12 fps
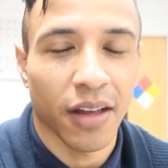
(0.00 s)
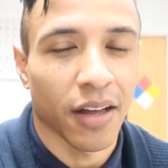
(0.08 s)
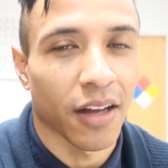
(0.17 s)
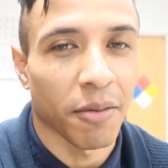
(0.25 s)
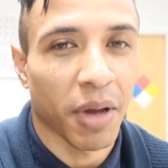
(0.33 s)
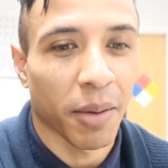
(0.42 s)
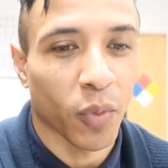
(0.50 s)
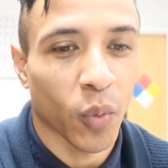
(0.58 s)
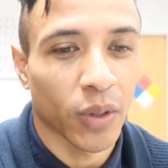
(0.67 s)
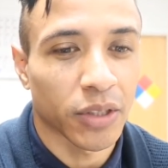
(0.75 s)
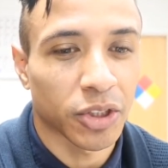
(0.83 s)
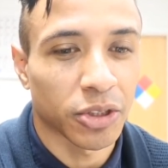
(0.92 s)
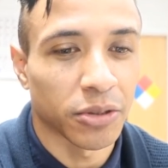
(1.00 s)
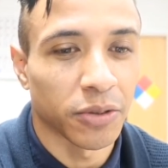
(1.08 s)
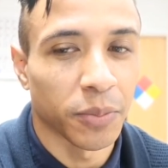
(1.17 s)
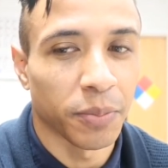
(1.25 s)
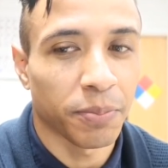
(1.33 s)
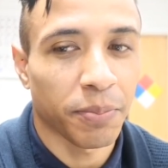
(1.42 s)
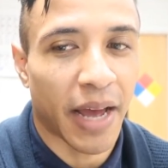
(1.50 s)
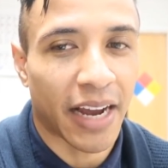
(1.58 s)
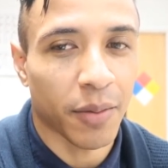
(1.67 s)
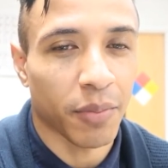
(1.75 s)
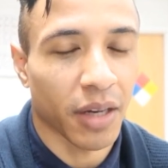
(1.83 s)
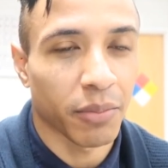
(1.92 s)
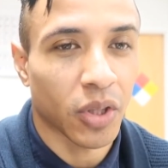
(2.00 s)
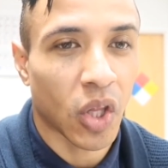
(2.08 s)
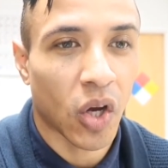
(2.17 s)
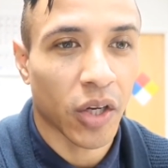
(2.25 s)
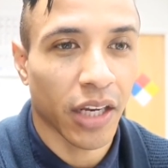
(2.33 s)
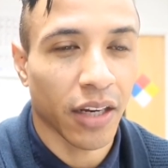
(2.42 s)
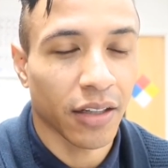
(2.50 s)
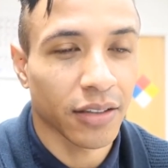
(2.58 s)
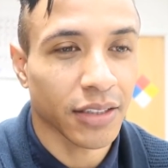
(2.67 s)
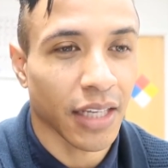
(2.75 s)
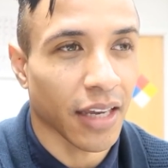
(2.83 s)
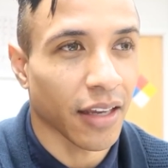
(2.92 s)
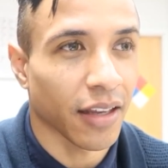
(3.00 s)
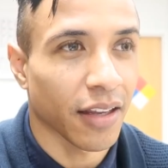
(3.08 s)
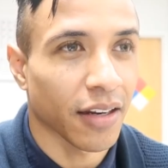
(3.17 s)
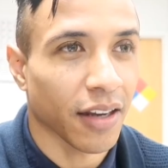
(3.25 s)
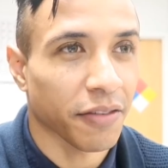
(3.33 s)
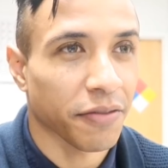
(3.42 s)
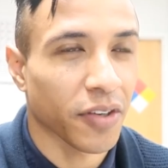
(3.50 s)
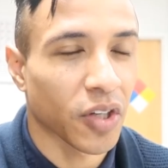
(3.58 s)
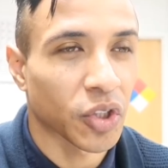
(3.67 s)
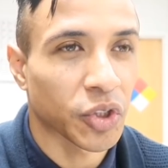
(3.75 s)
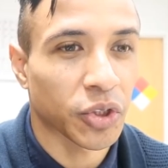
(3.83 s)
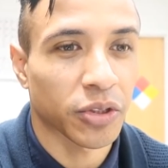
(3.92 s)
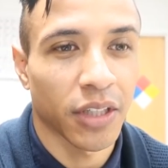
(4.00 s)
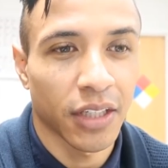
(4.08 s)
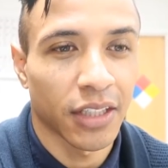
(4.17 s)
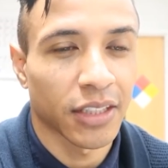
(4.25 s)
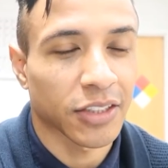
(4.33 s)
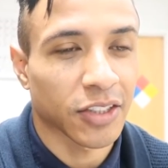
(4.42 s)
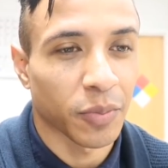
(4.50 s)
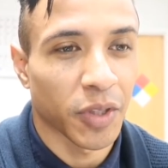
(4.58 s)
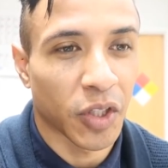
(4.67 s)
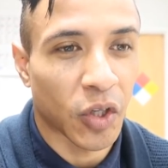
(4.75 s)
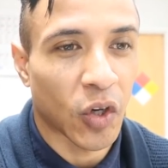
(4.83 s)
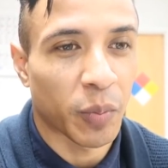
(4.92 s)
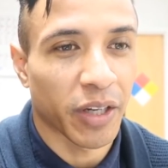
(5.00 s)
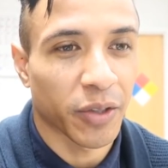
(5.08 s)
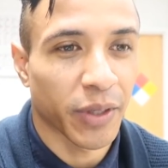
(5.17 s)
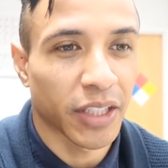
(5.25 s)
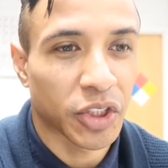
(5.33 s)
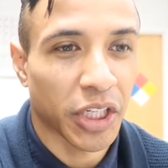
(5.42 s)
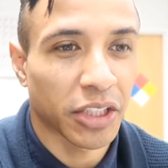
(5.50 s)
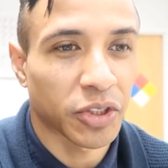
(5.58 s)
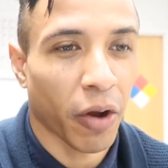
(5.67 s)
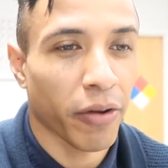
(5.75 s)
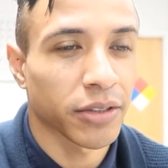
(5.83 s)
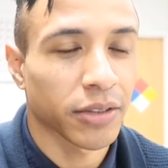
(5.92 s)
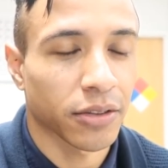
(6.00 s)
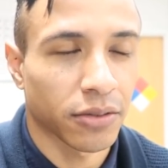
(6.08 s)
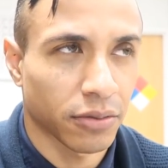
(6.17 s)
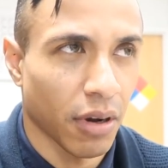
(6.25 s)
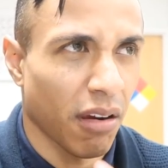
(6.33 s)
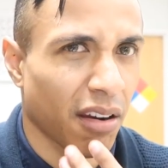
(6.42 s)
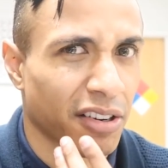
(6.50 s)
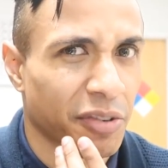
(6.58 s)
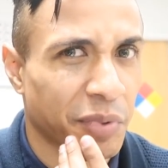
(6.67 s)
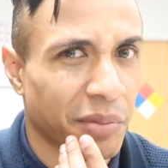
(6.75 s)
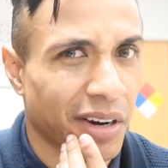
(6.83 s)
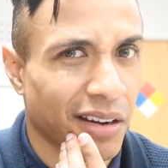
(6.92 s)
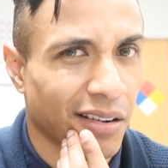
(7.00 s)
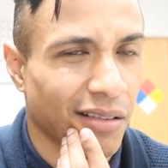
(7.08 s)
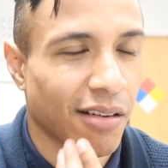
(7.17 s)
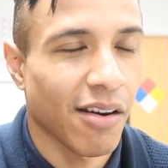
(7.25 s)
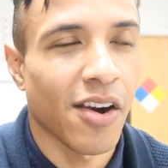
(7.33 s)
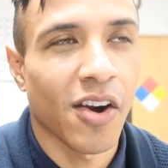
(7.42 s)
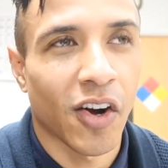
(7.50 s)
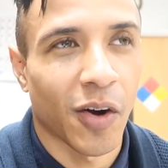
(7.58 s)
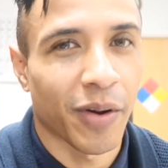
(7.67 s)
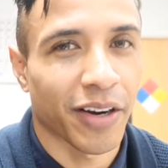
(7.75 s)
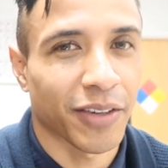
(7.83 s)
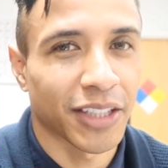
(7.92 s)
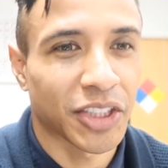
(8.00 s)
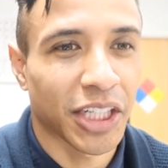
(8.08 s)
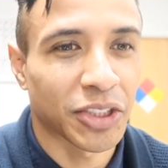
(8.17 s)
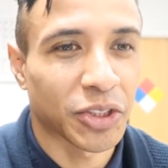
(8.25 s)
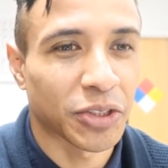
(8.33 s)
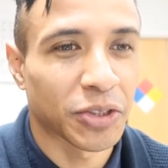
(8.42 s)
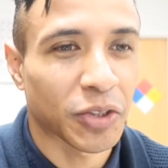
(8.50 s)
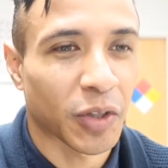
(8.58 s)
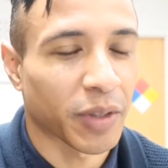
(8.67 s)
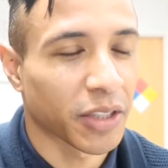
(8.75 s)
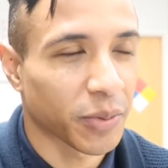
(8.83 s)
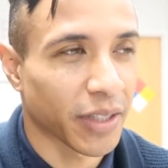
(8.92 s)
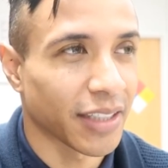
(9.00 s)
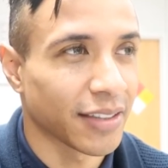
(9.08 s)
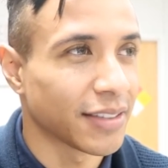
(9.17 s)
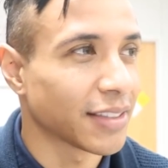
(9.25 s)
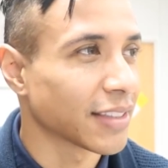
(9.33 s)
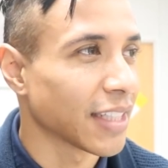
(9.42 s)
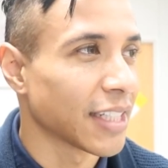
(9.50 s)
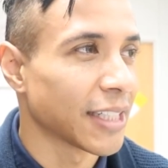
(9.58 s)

Um, I'm going to pack up my belongings, and I finish submitting all my grade changes. I just bit my tongue. All my grade changes, all my grades.